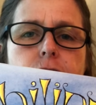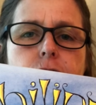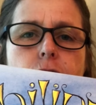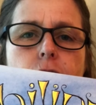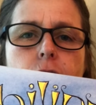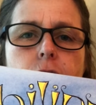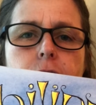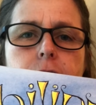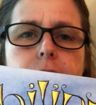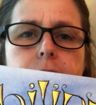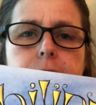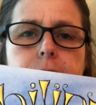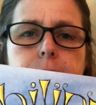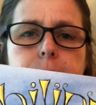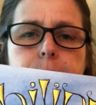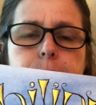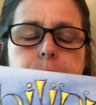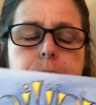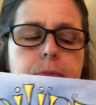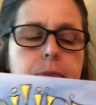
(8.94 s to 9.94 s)
Garden.
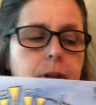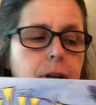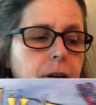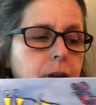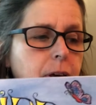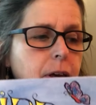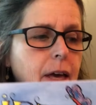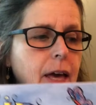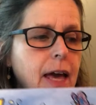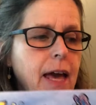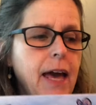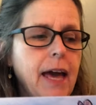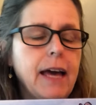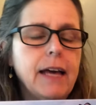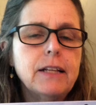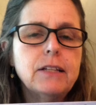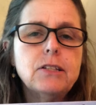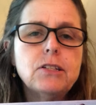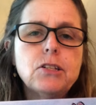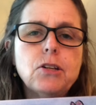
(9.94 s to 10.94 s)

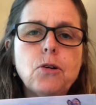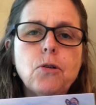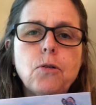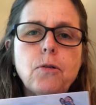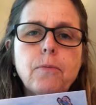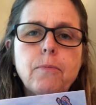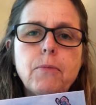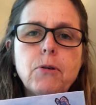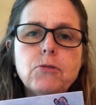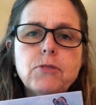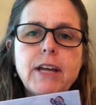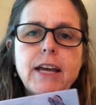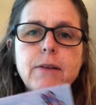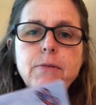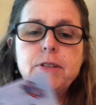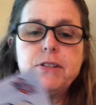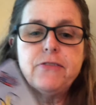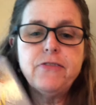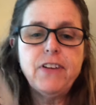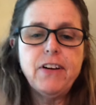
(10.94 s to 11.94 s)
And so Monet
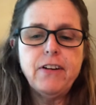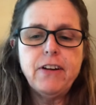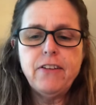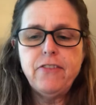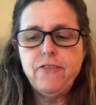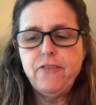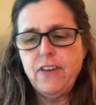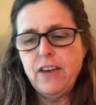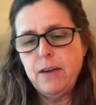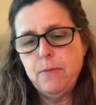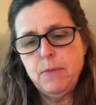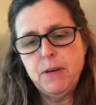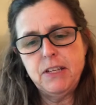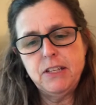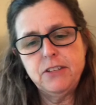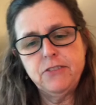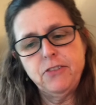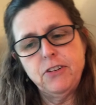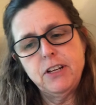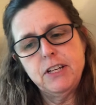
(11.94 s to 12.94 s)
was very
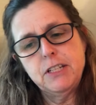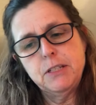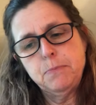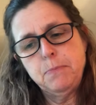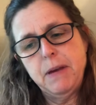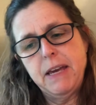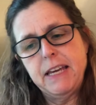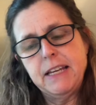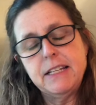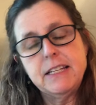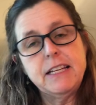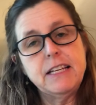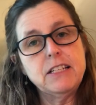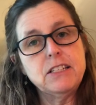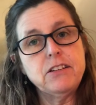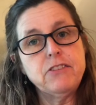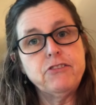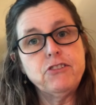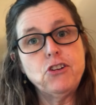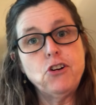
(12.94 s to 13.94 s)
famous for his
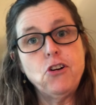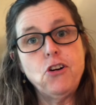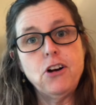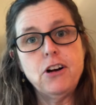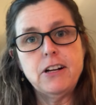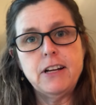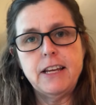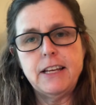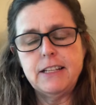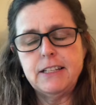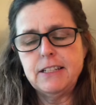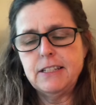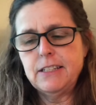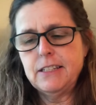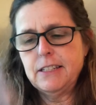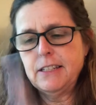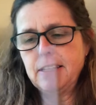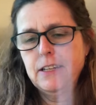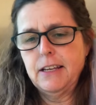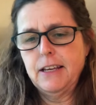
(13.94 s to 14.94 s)
paintings of
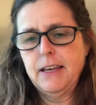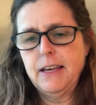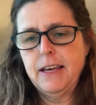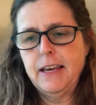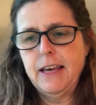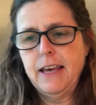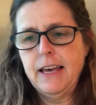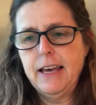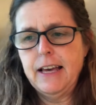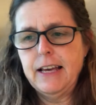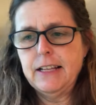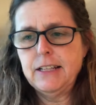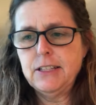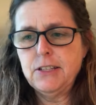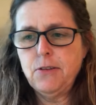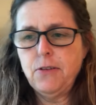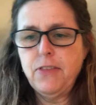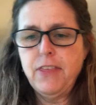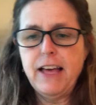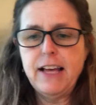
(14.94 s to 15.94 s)
gardens, and
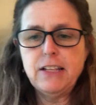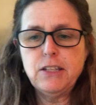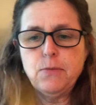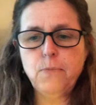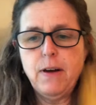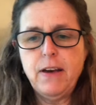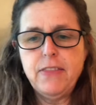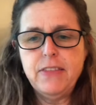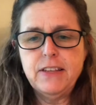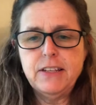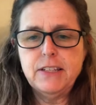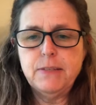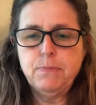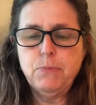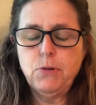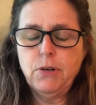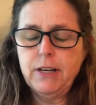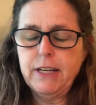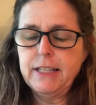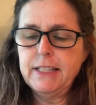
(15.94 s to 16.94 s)
so that's why this
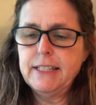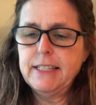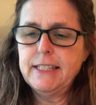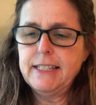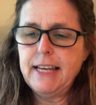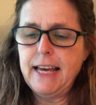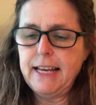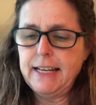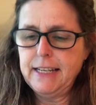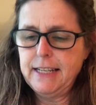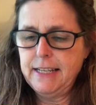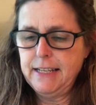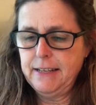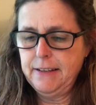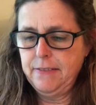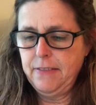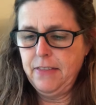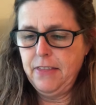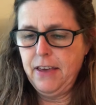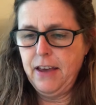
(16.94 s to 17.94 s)
book is set
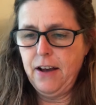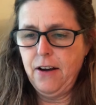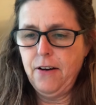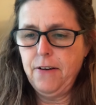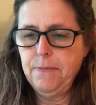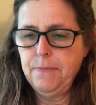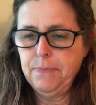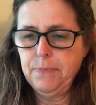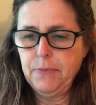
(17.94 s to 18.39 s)
there.